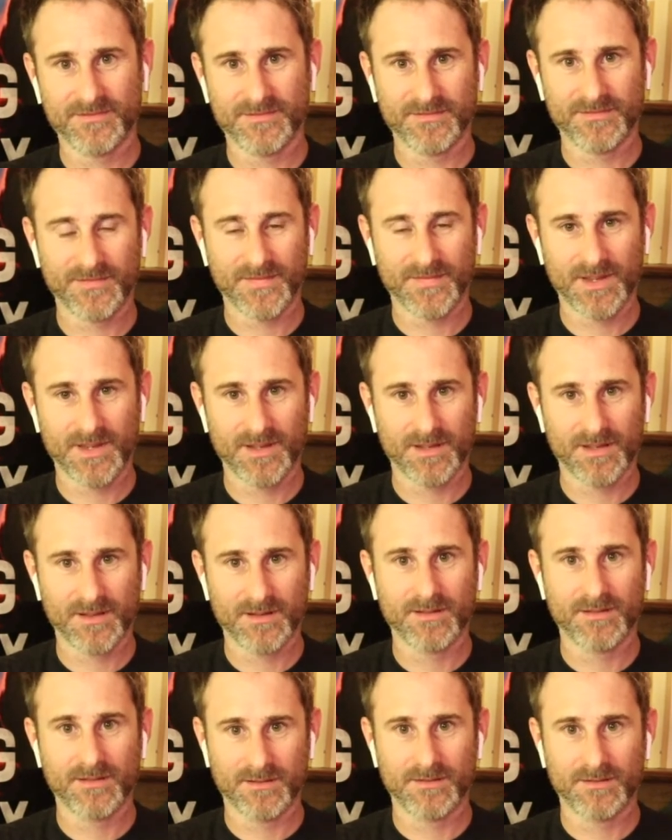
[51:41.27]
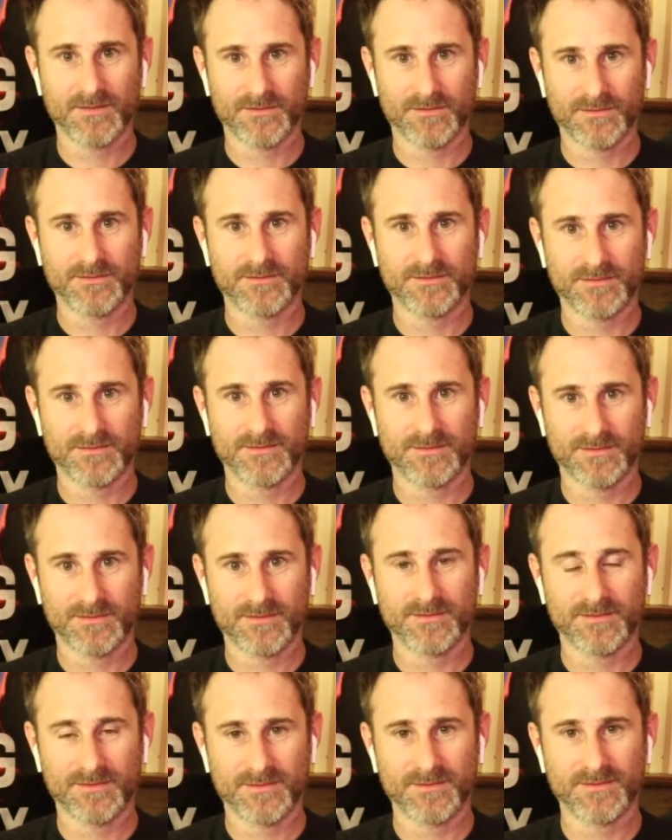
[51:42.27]

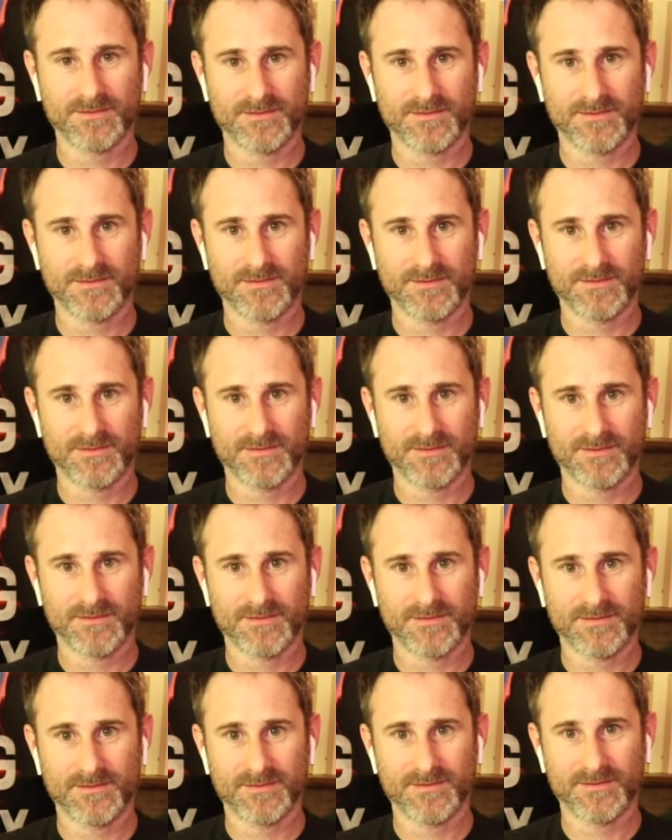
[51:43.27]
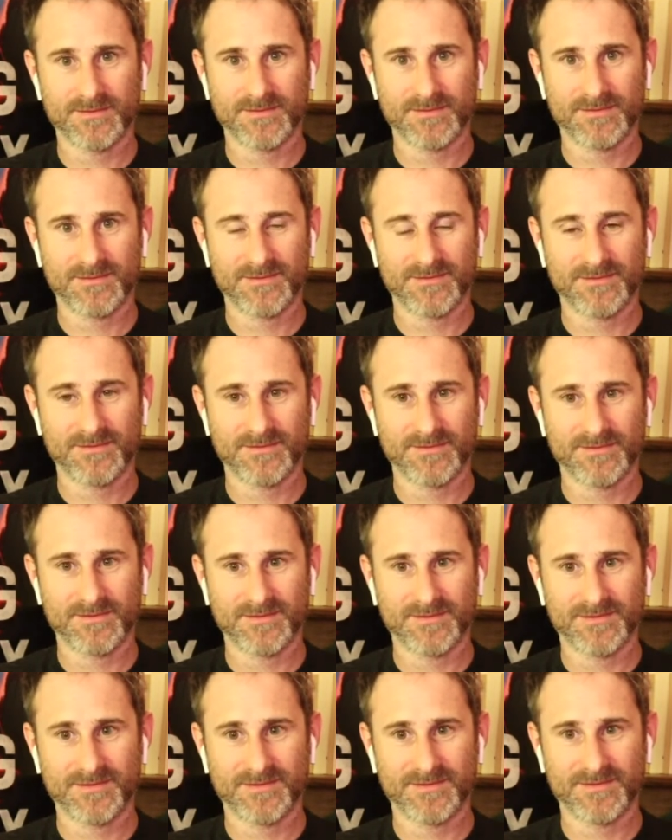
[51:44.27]

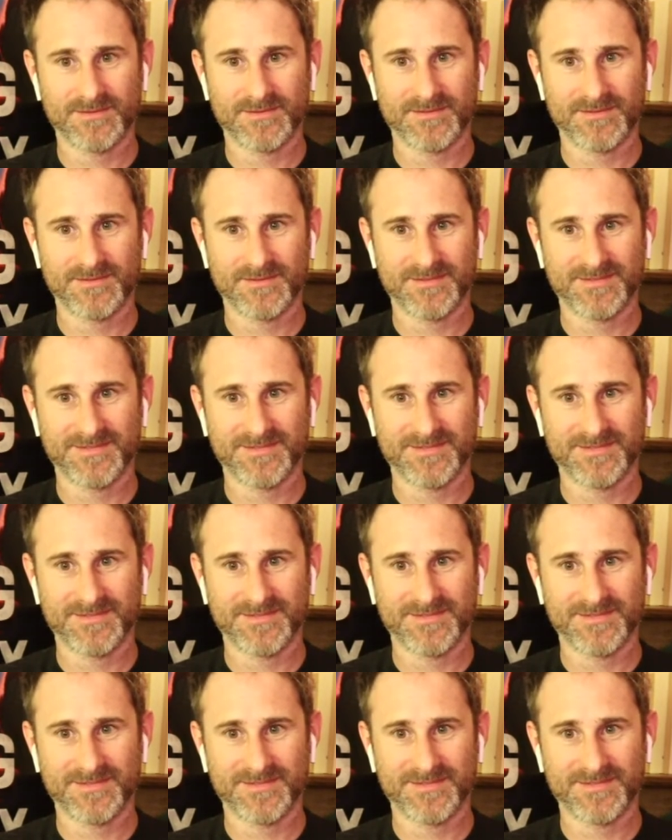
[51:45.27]
No words are spoken by the person on screen.